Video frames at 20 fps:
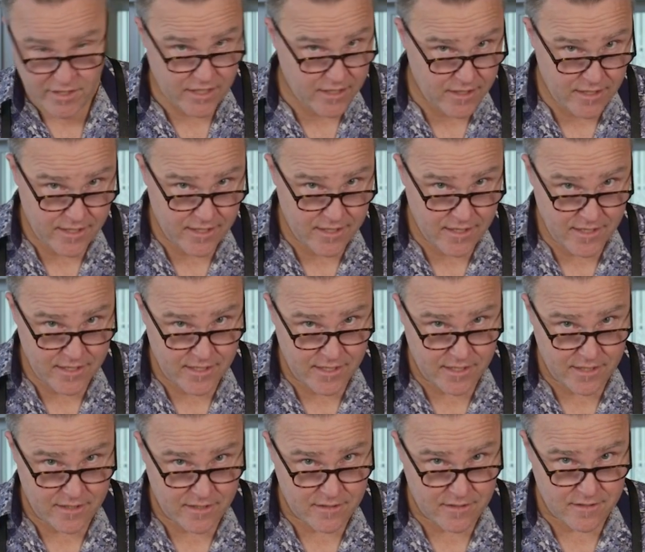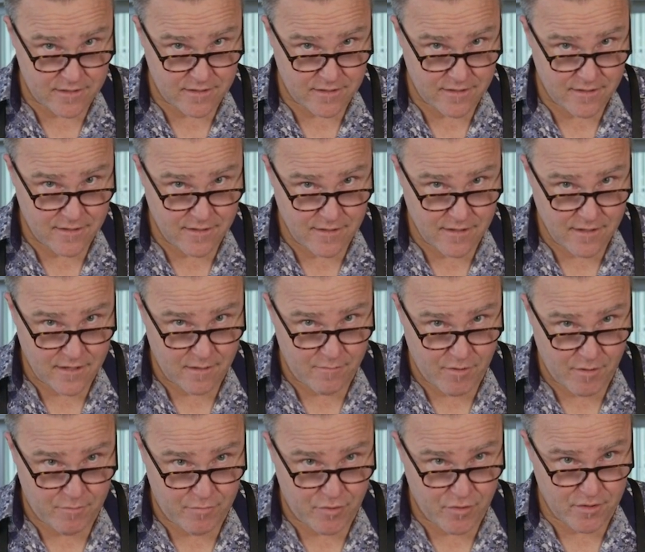get any ideas
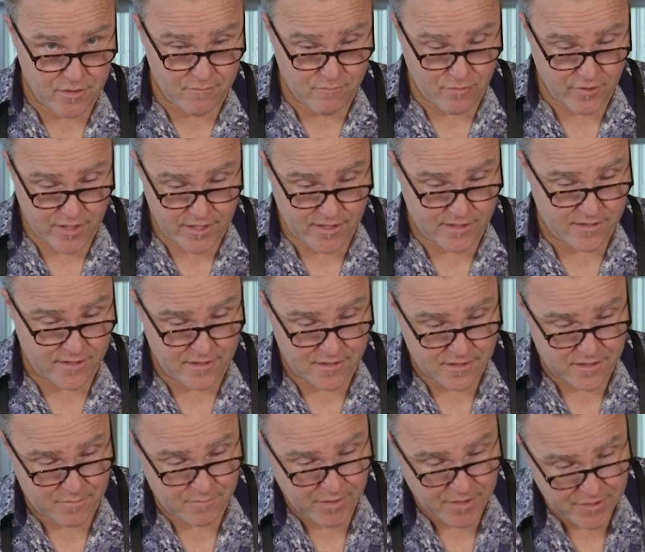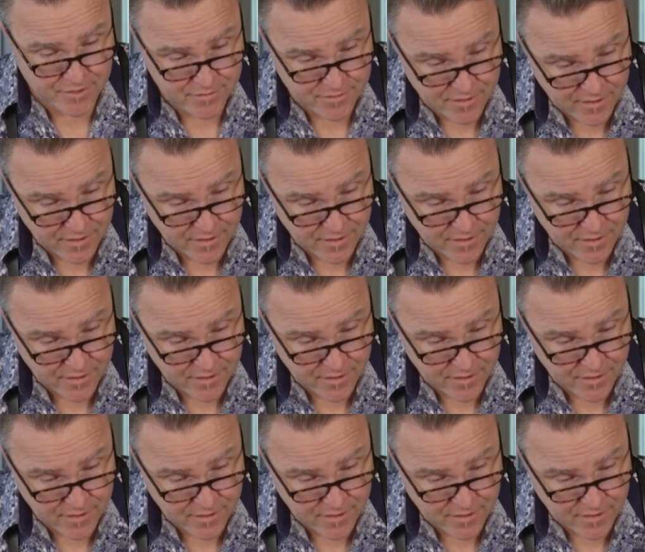about pulling bread into this menu